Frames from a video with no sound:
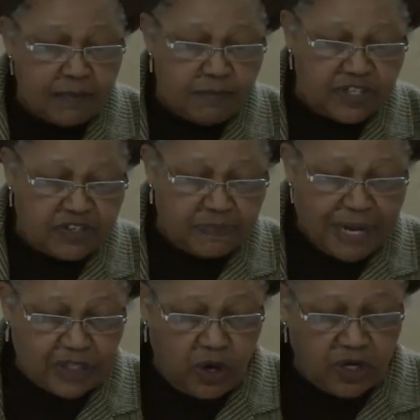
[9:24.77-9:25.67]
Miss
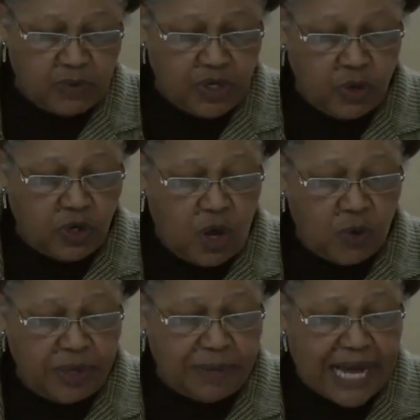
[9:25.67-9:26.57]
MacDonald, we go a long
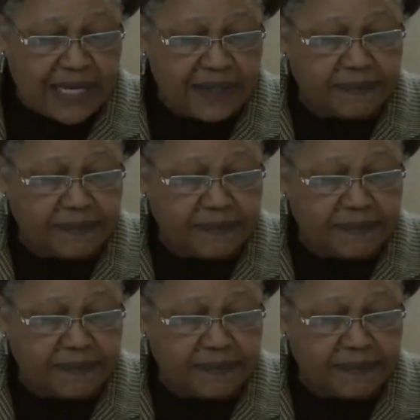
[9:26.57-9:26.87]
way back.